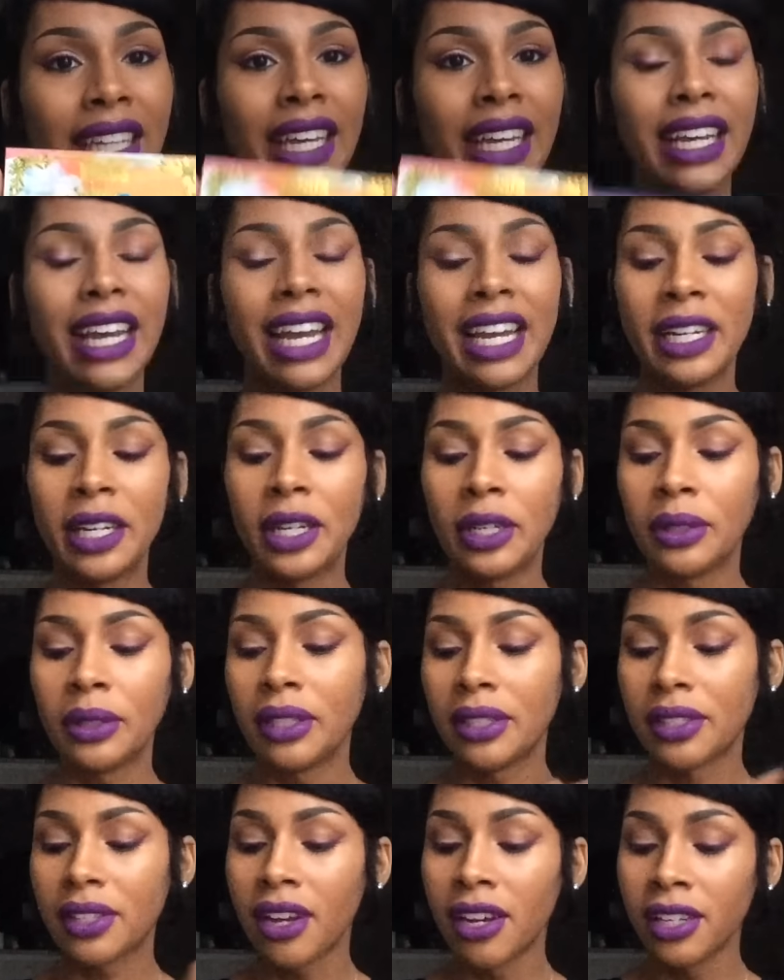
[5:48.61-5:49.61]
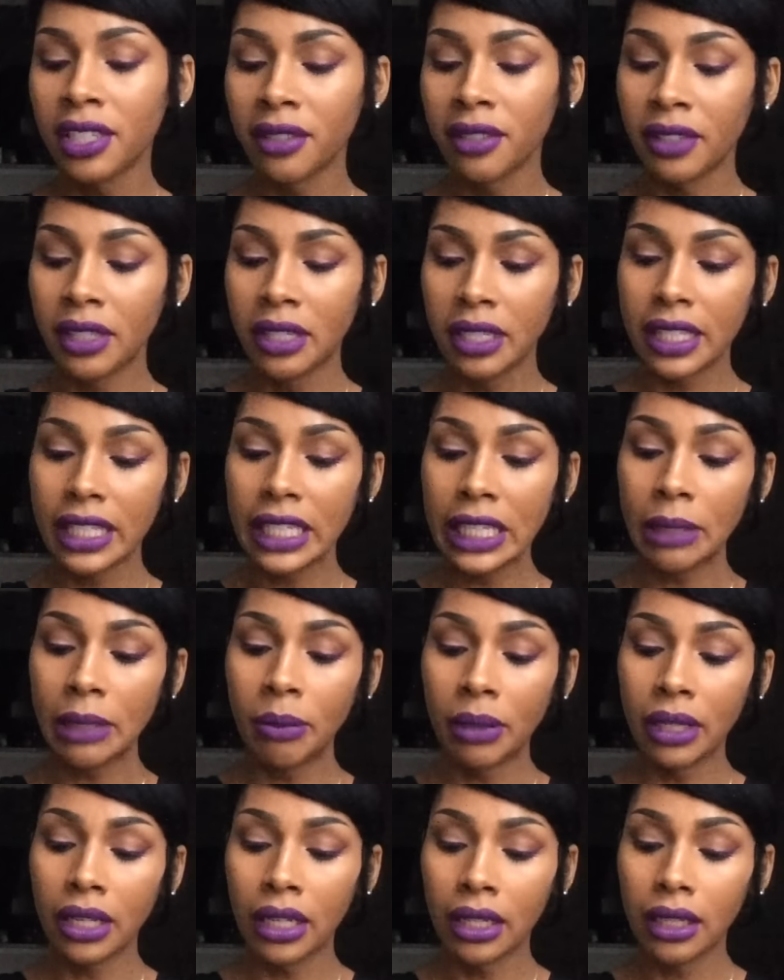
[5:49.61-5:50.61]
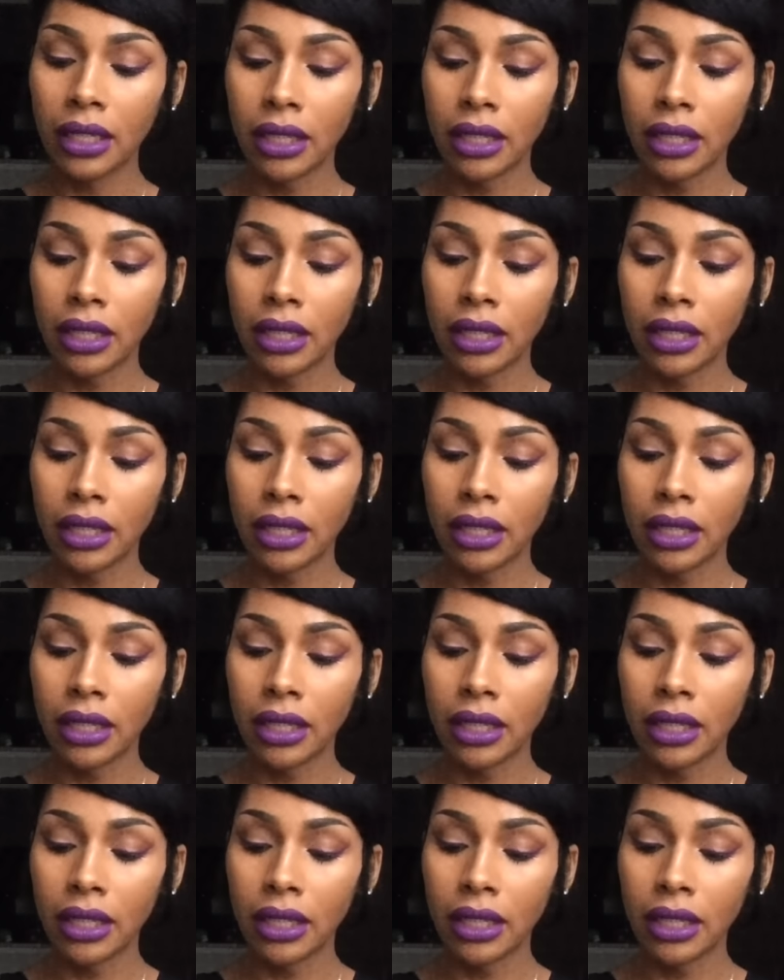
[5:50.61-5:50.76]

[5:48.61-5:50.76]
Like, I know there's controversy, but